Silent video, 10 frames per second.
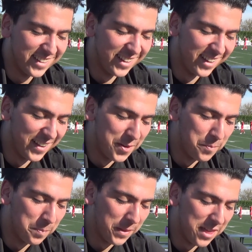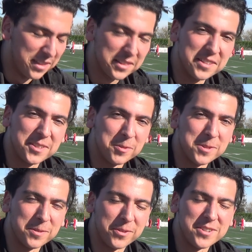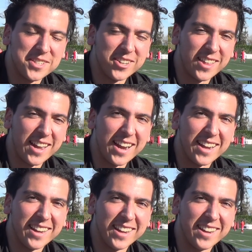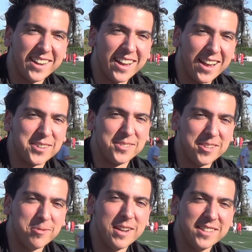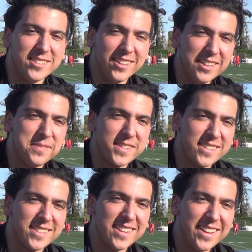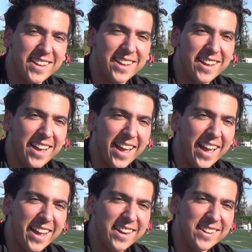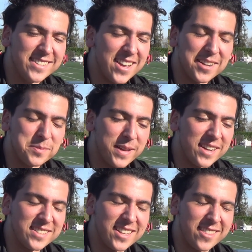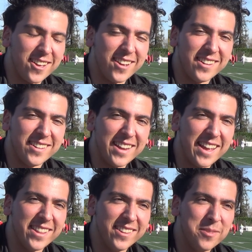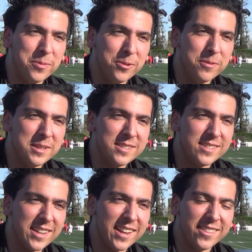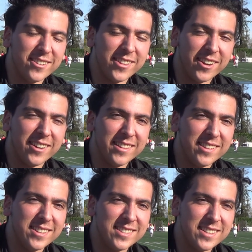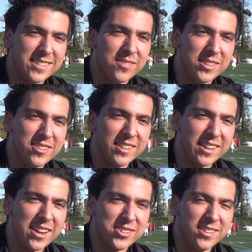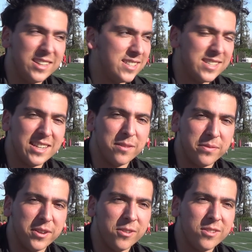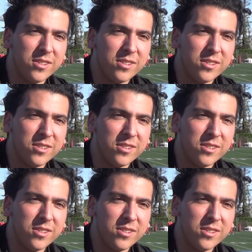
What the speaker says: I think this year was the first year that I actually went to lifts, and it's not as bad as I thought. And the improvements, yeah, they're there. It's something you can actually see and feel.